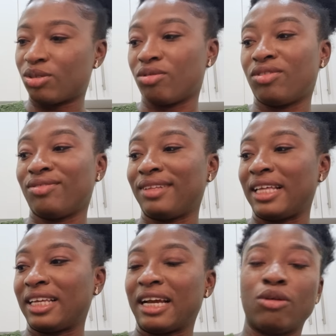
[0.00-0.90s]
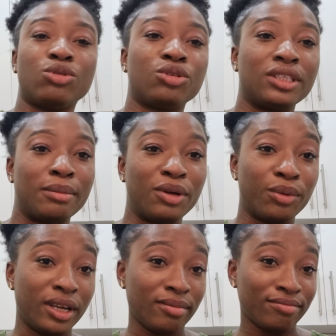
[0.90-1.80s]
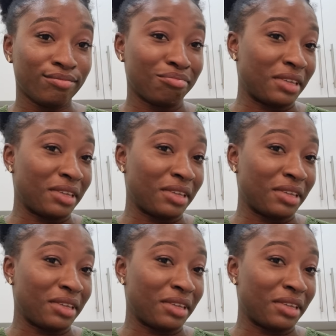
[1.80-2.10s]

So I think I'll throw them away.